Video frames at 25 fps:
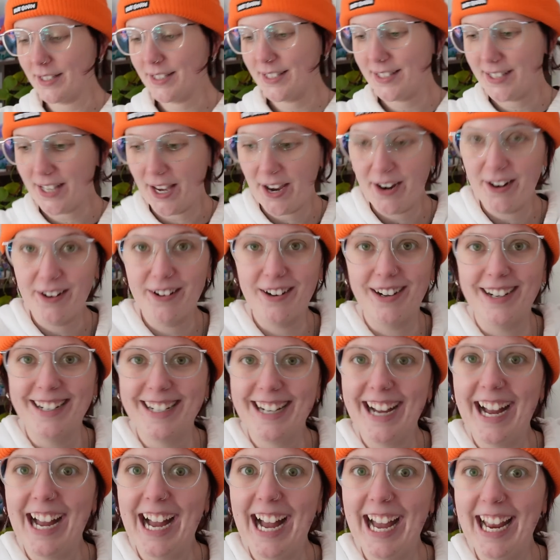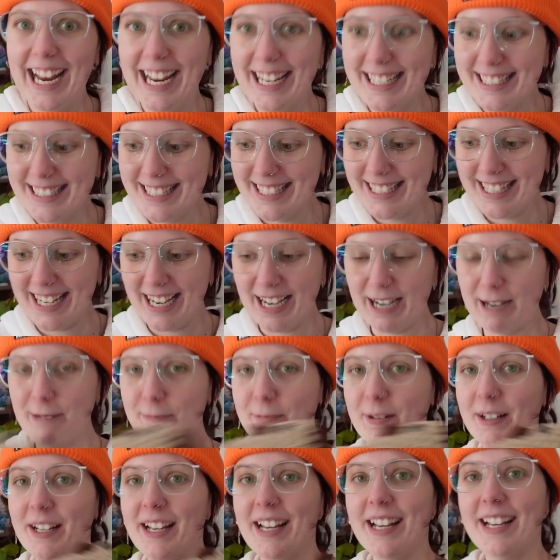So I ended
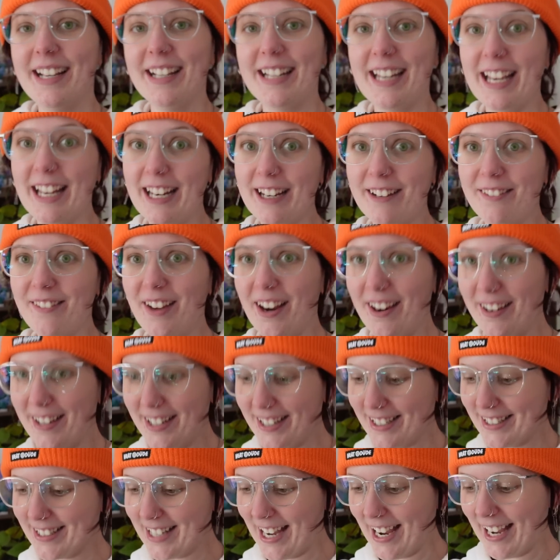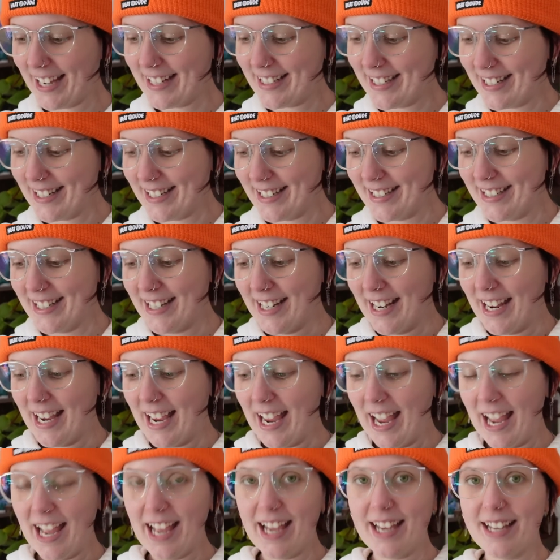up getting very excited
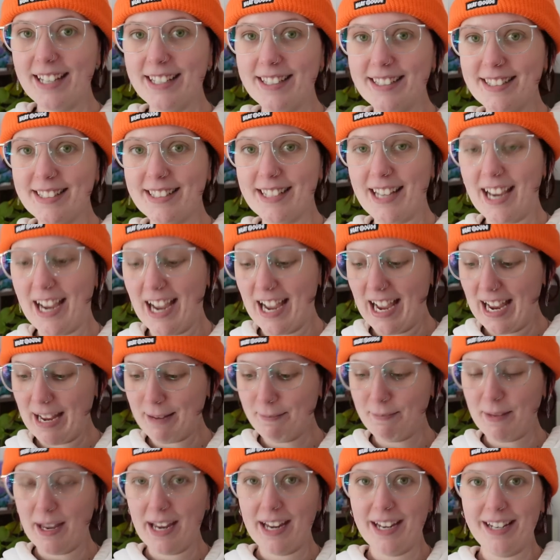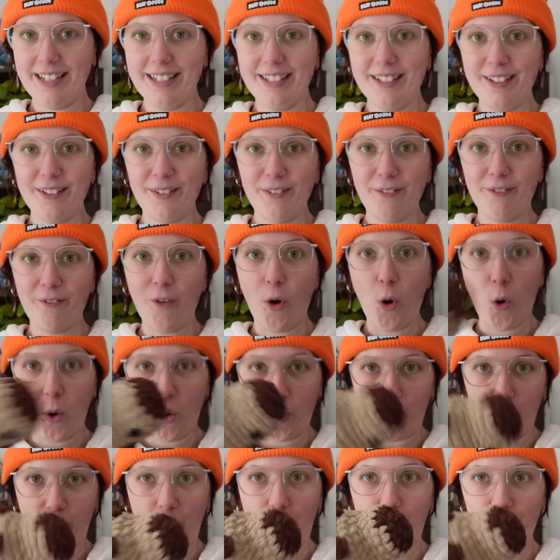and I made
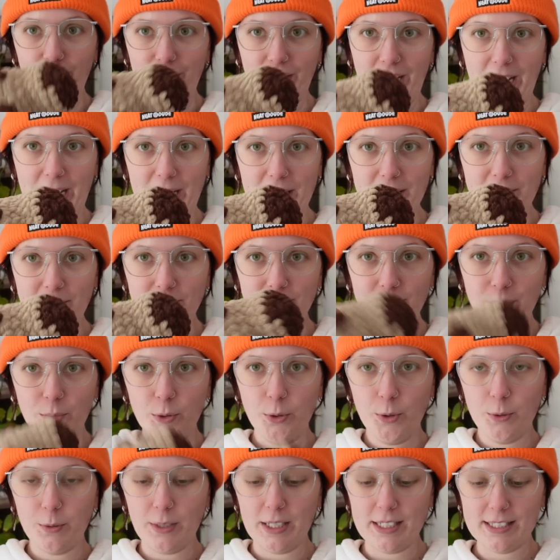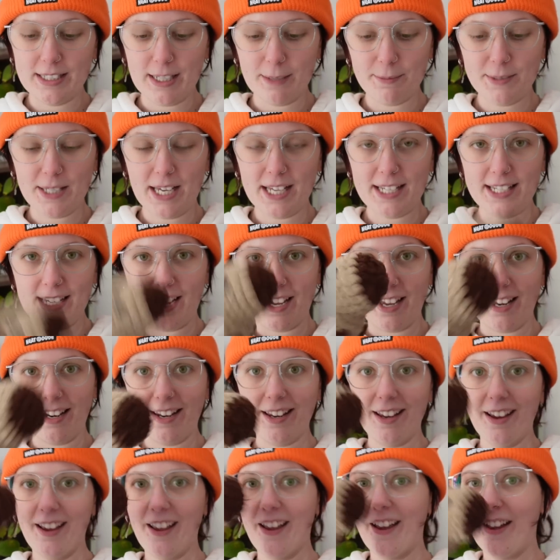4 of him. Ooh, he's upside down.
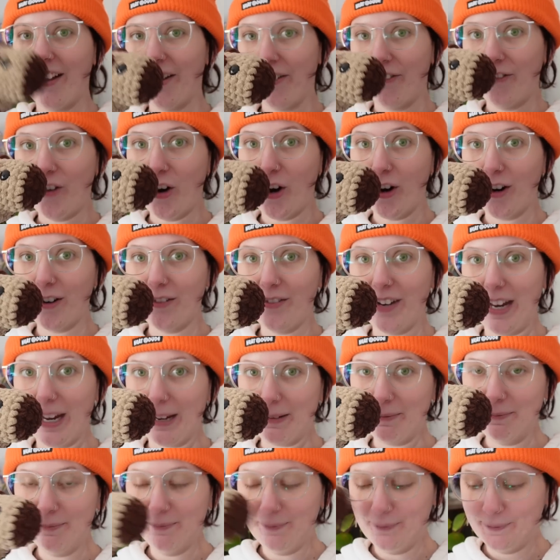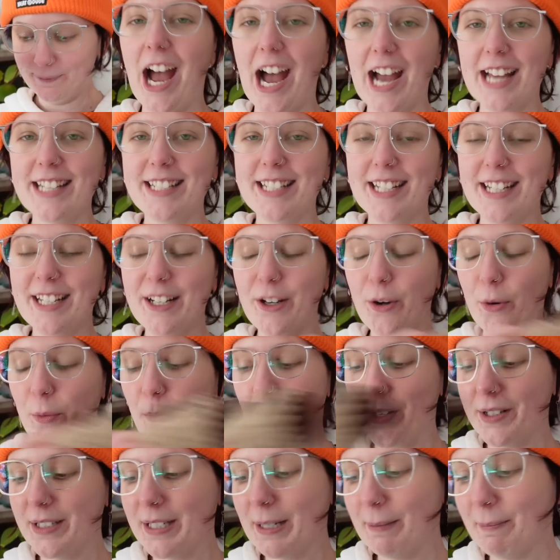4 of him. I did
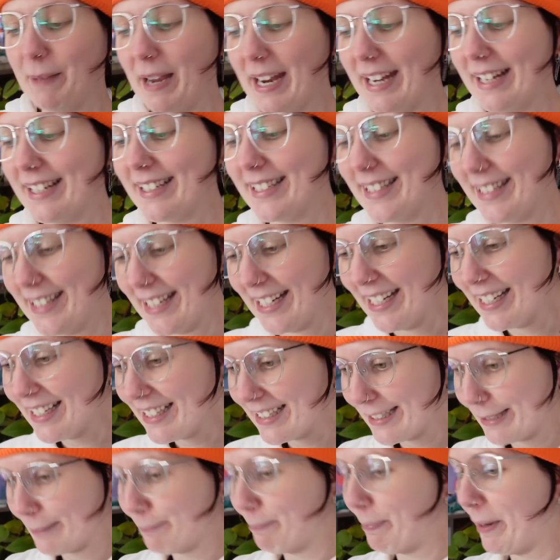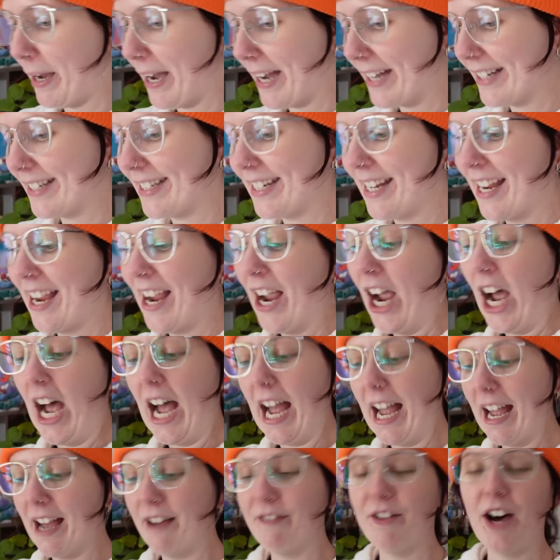want to make 6, but
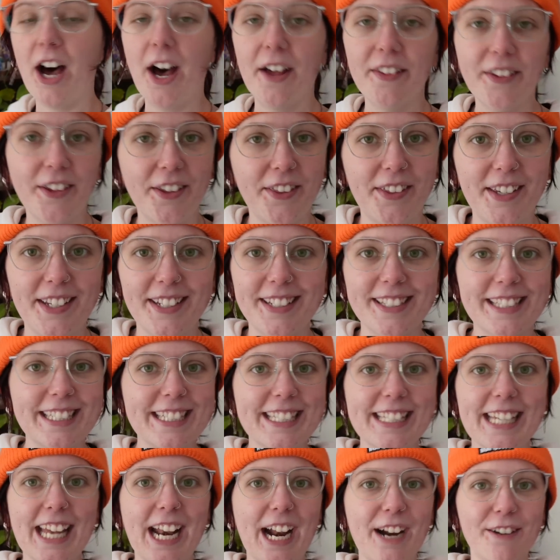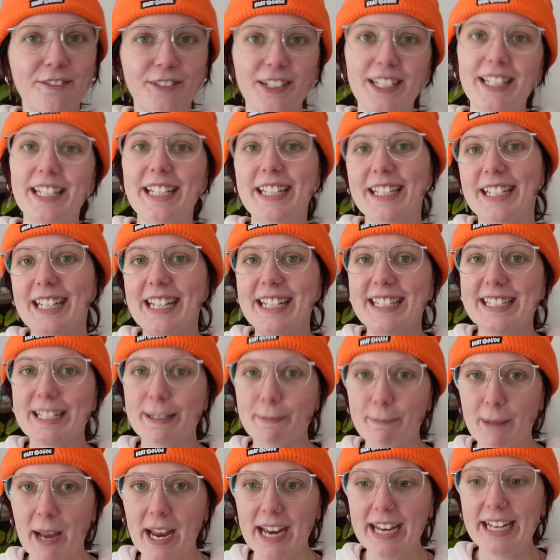I have other things that I really need
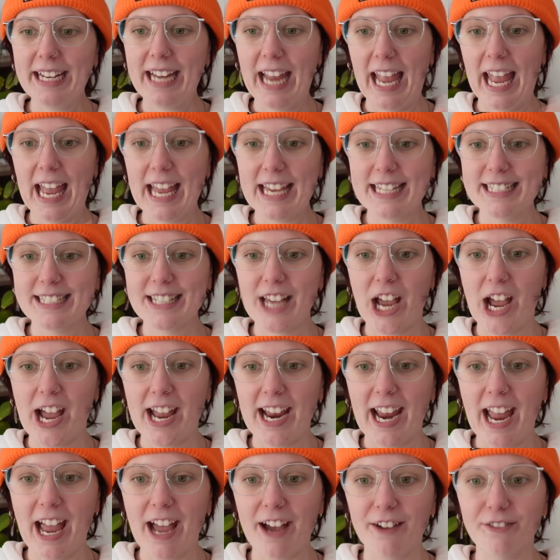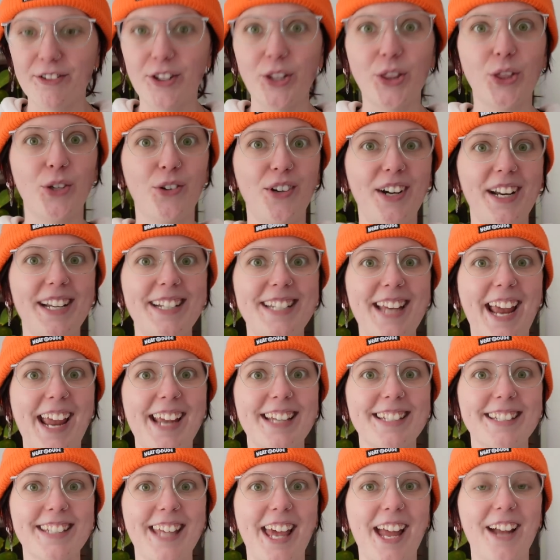to make and I have 3
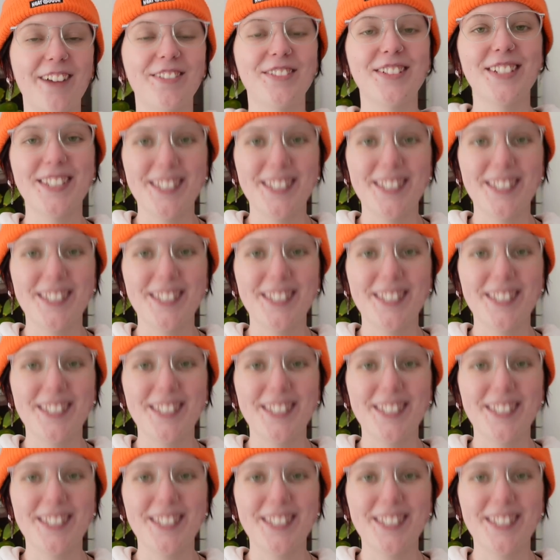days left.